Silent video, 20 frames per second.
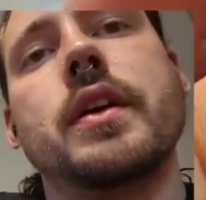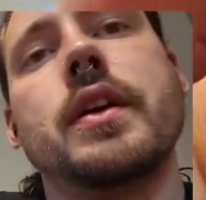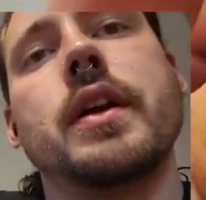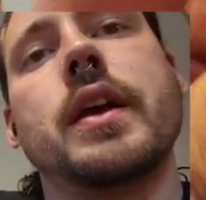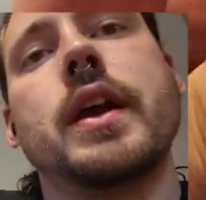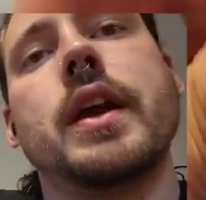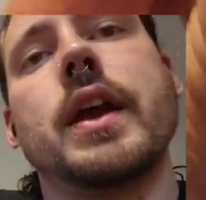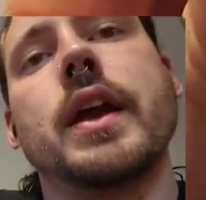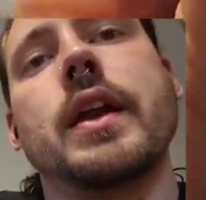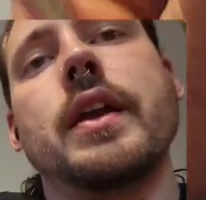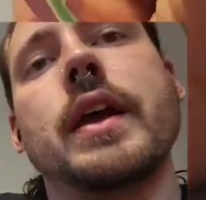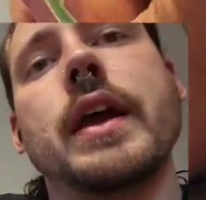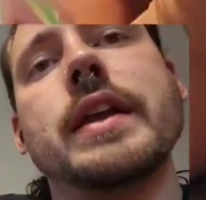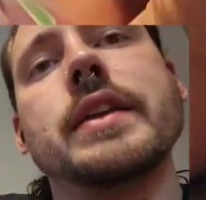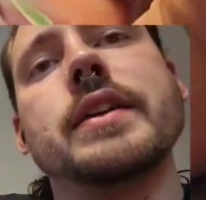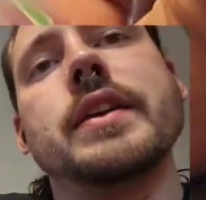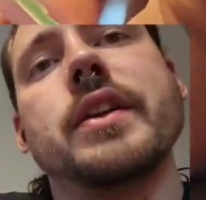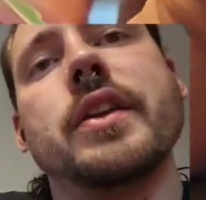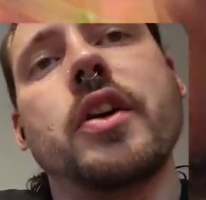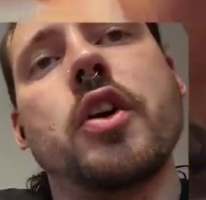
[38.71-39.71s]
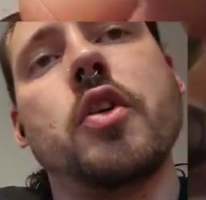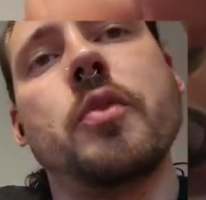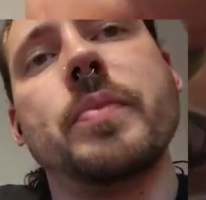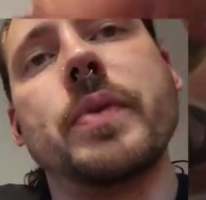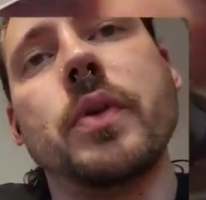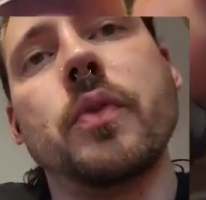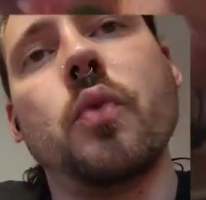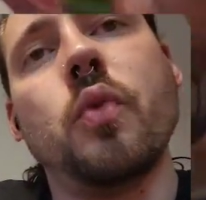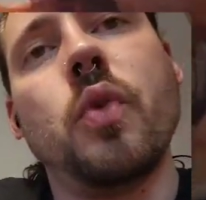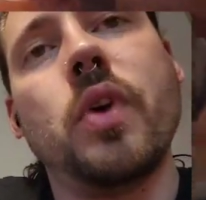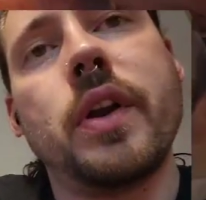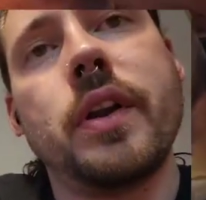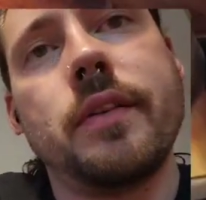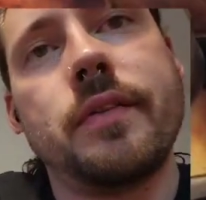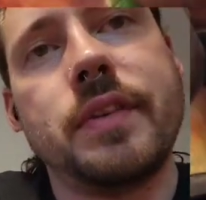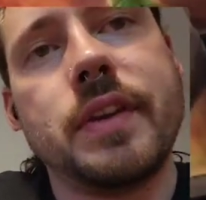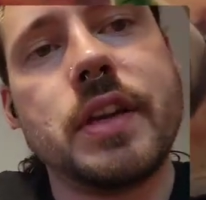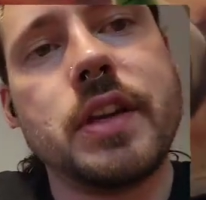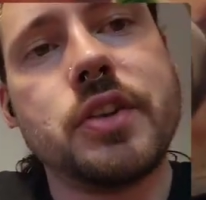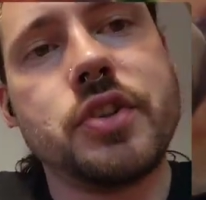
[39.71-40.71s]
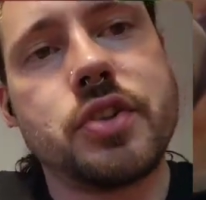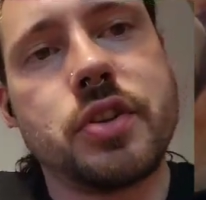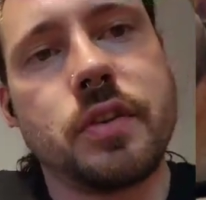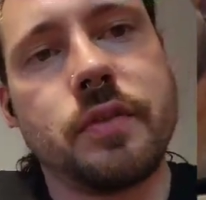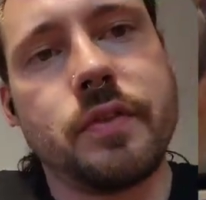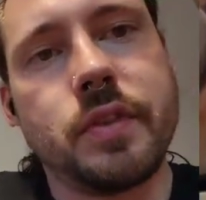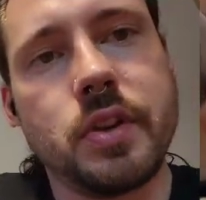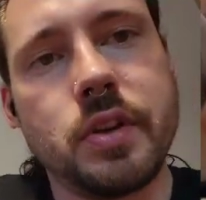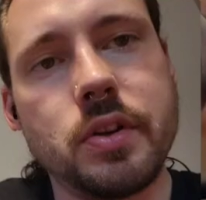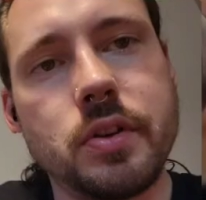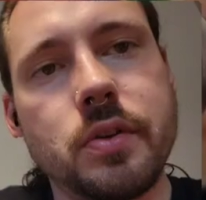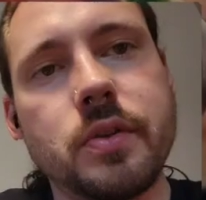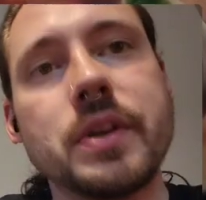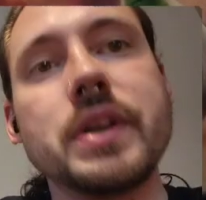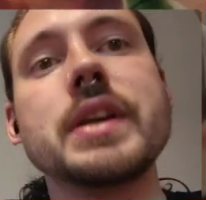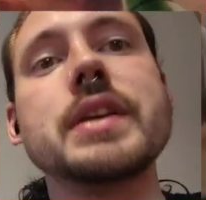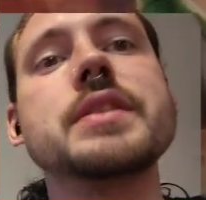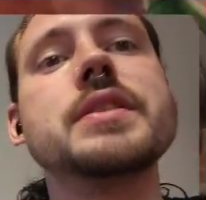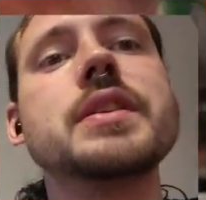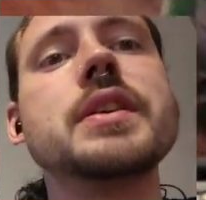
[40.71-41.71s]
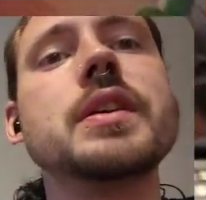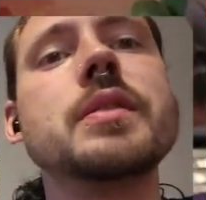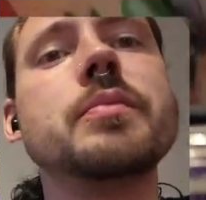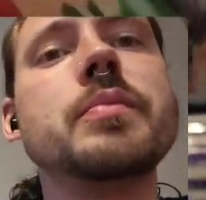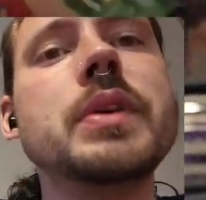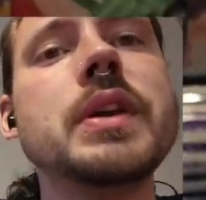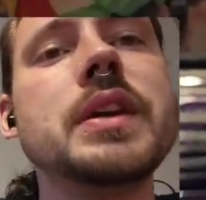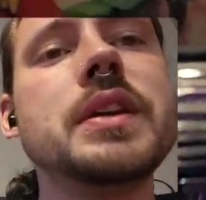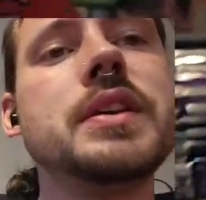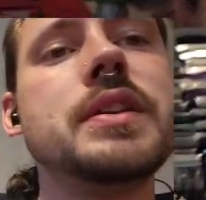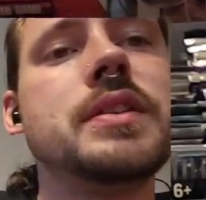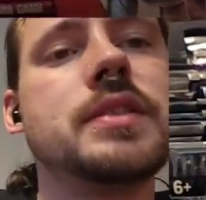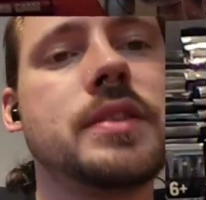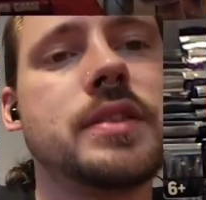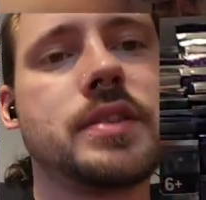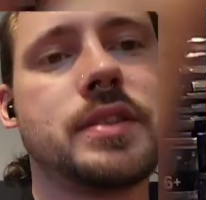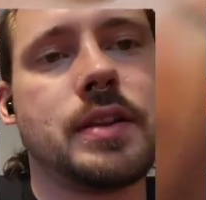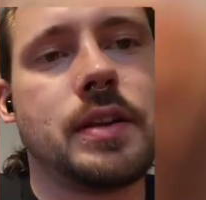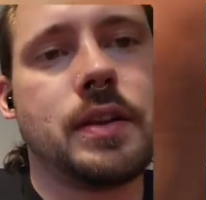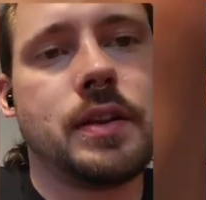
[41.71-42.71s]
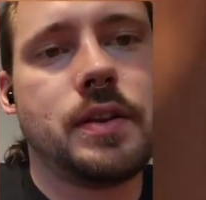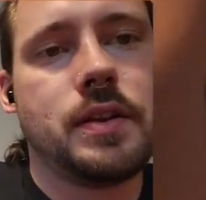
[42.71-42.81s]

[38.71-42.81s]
And I did open one of each of the new ETBs.